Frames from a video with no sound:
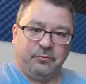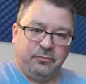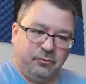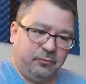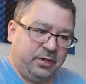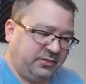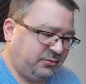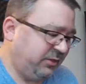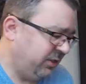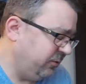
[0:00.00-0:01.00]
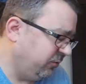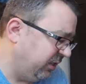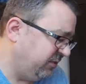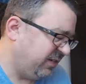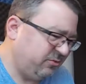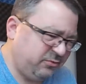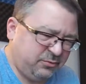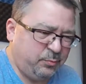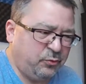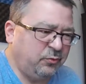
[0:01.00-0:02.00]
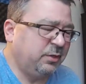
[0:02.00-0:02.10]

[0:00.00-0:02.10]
They're nicely keeled. They sound smooth.